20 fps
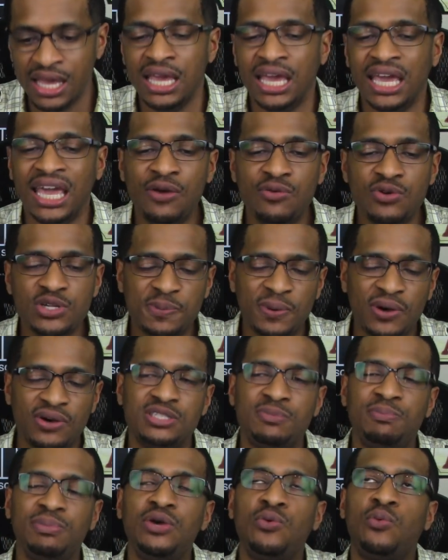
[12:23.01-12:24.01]
He was supposed to
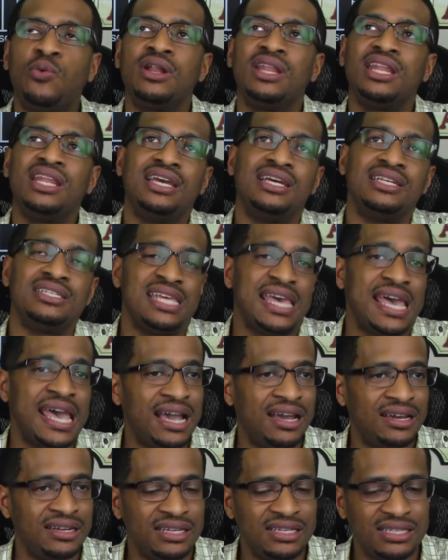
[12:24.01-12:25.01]
be one of the
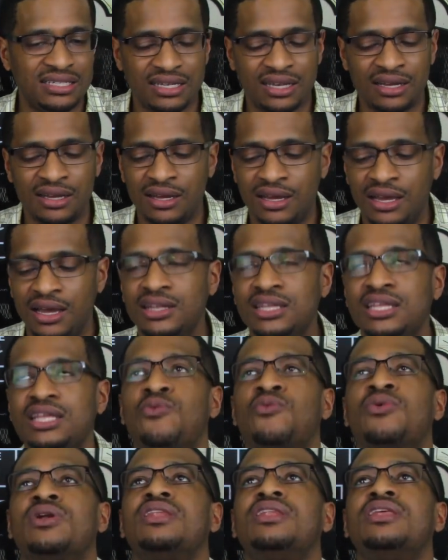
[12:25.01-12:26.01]
antagonists, uh, the,
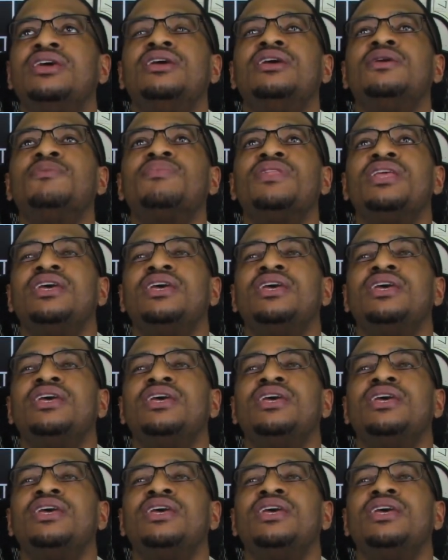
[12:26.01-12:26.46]
one of the